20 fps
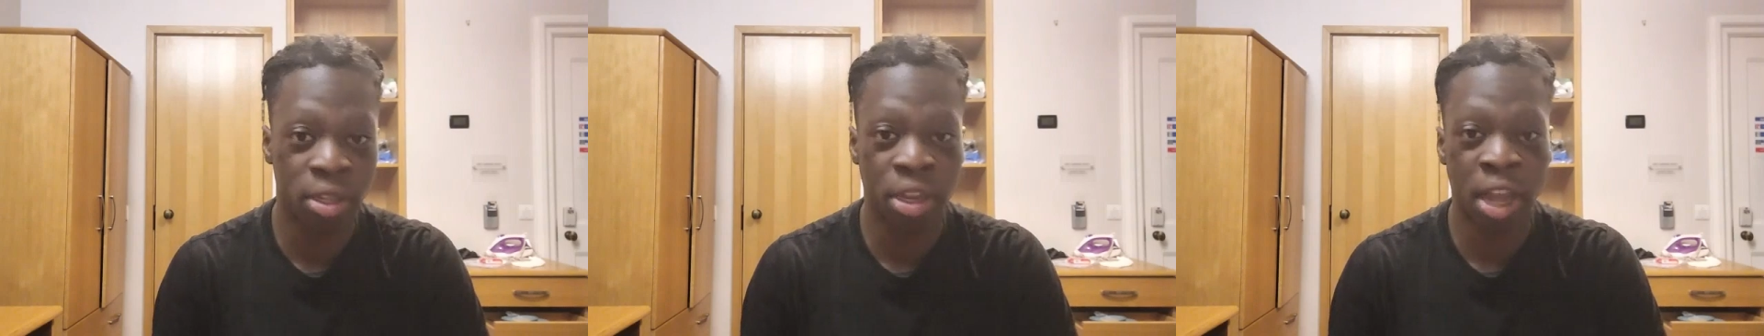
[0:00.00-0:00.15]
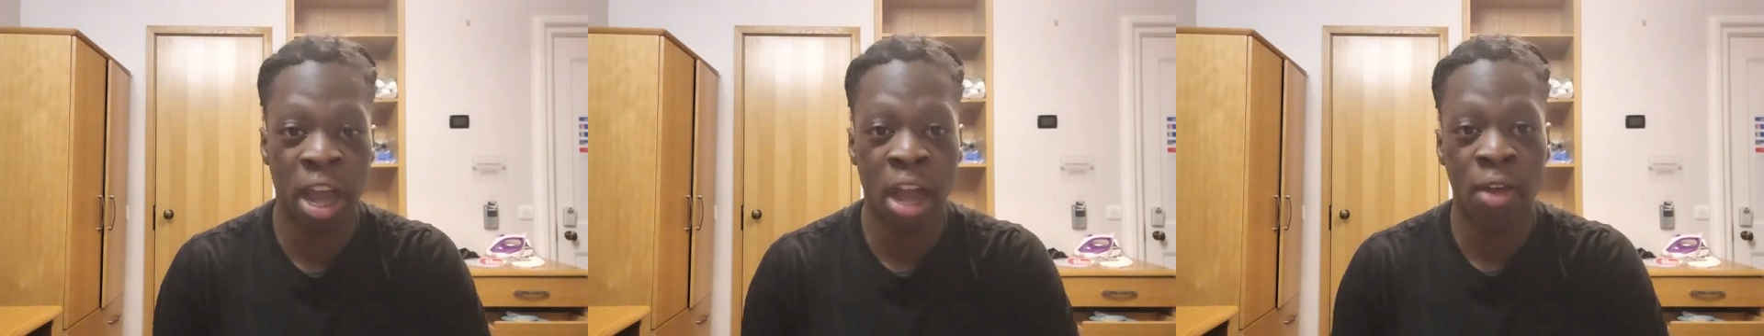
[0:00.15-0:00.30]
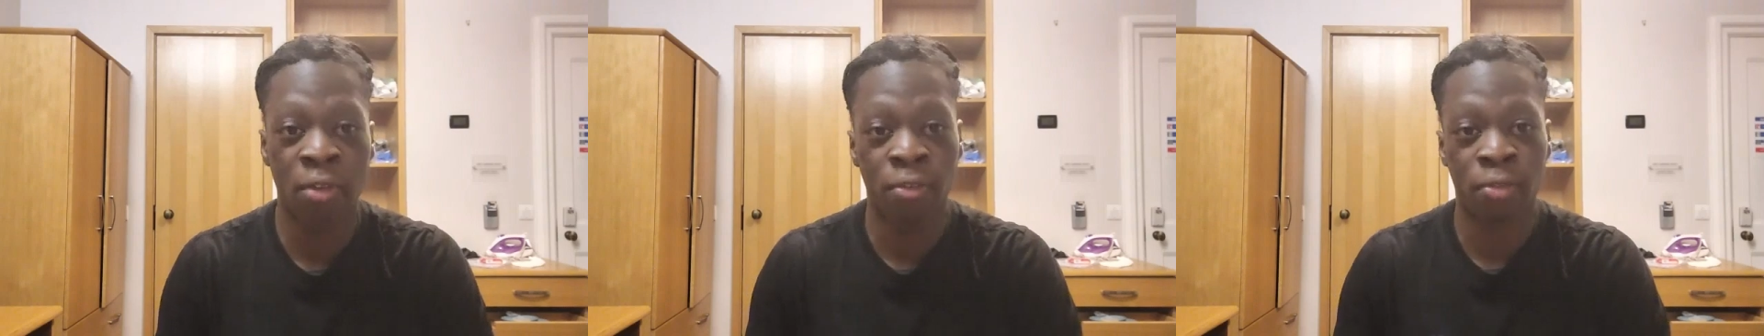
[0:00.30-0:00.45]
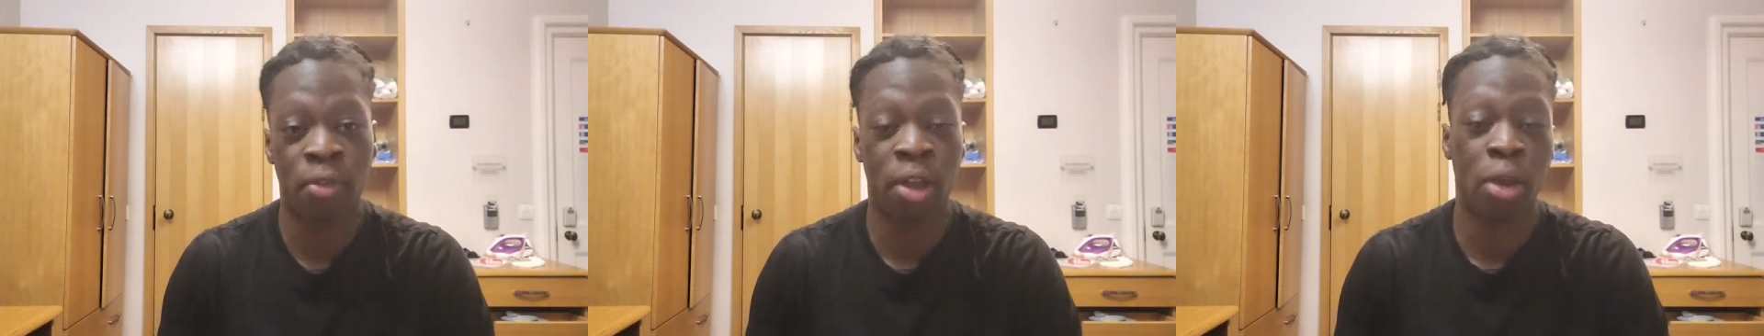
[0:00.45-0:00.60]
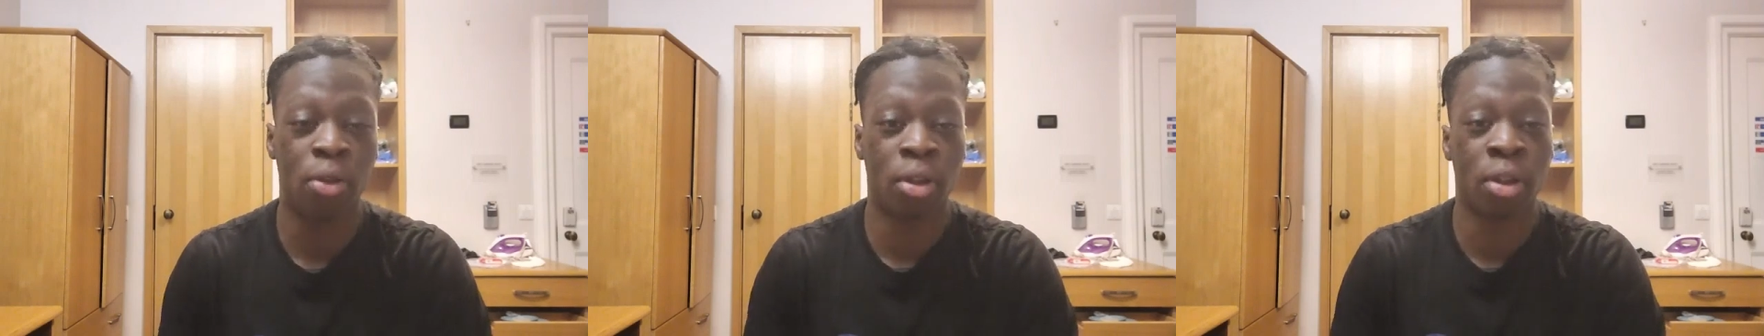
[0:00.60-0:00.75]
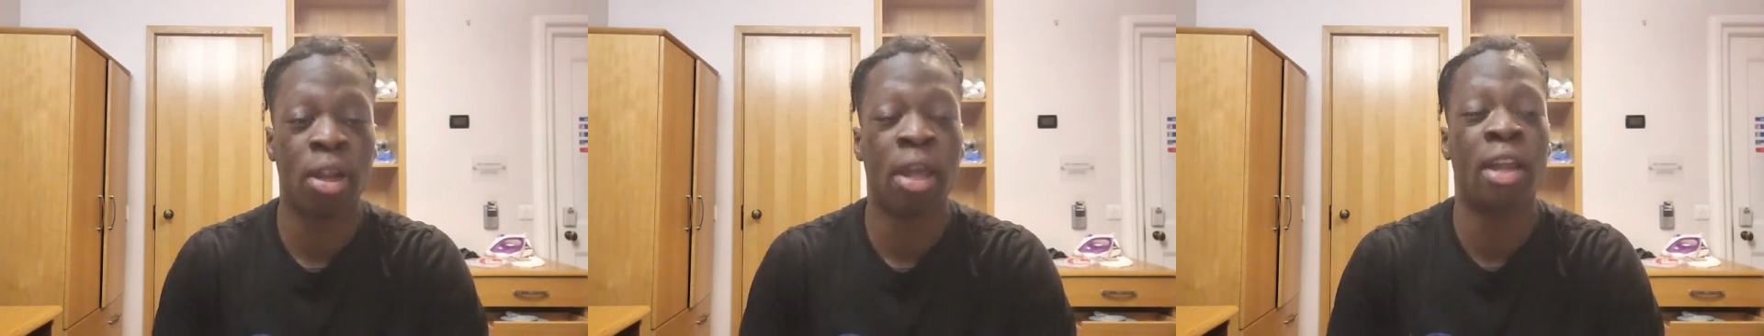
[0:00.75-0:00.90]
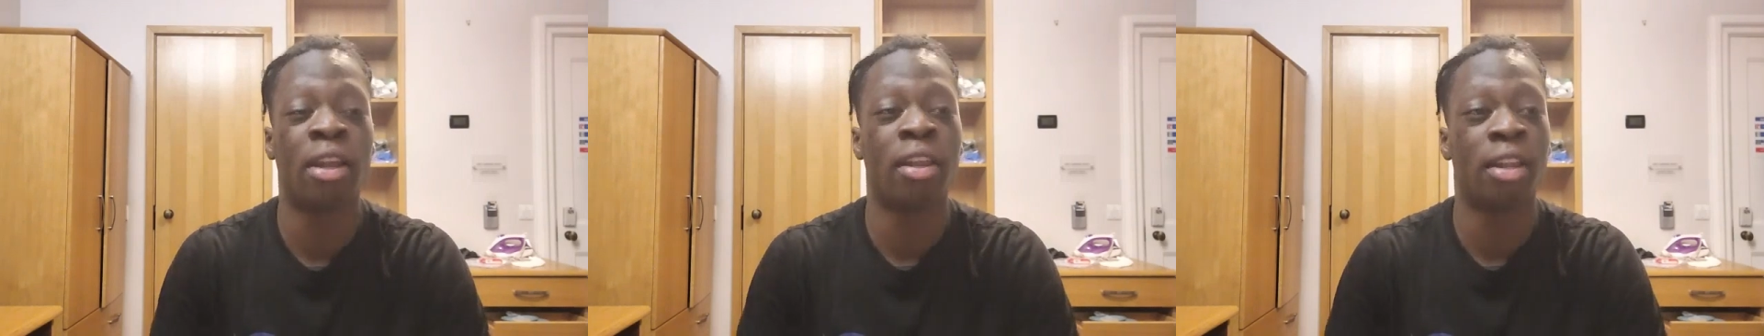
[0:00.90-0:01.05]
that I found out that
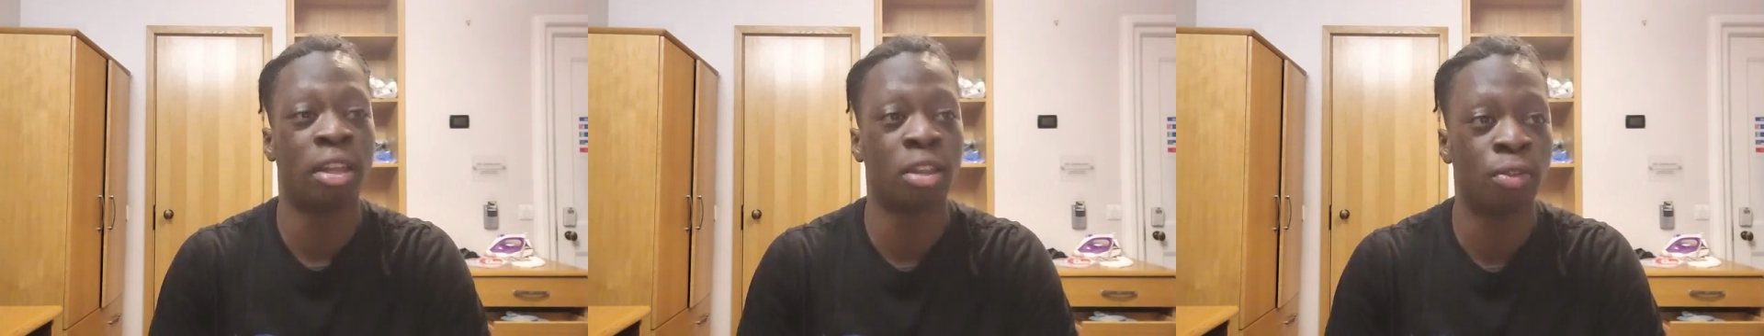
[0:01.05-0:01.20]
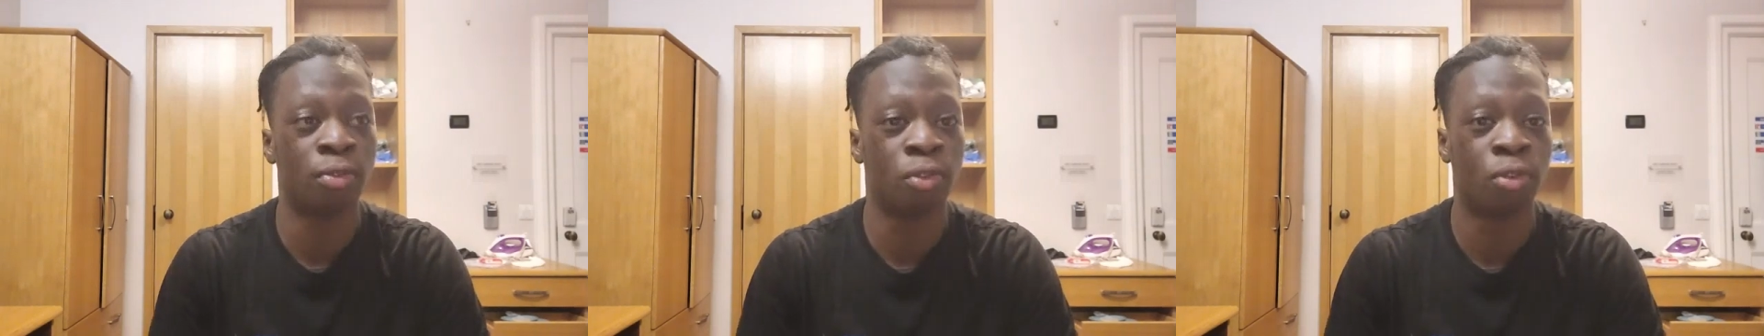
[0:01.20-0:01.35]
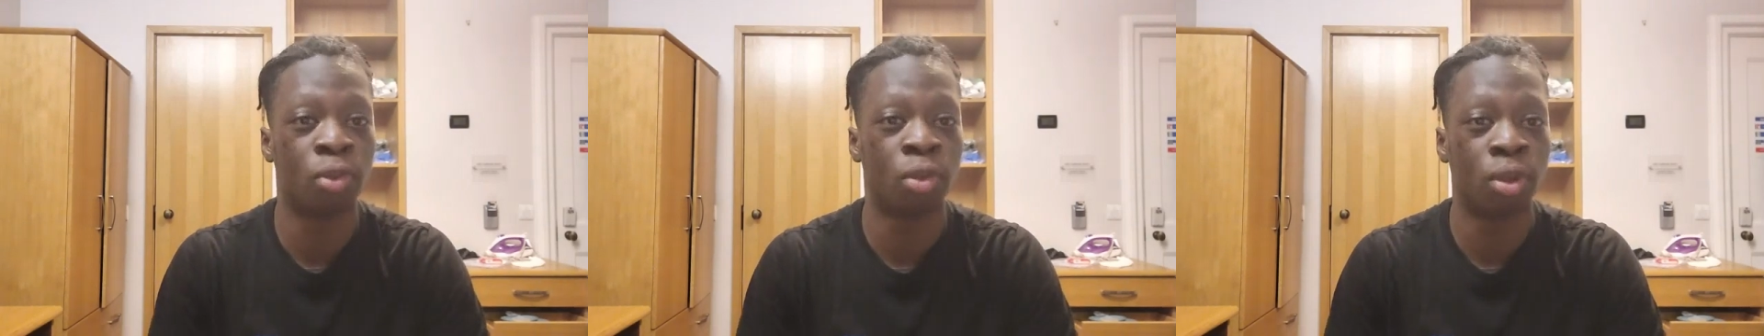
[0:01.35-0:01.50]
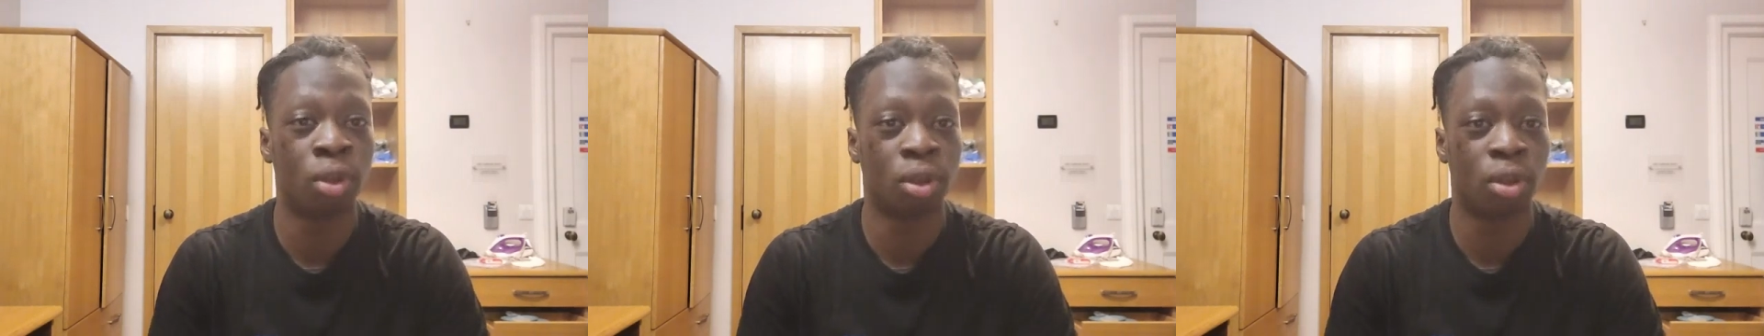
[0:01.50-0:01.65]
I had an interview,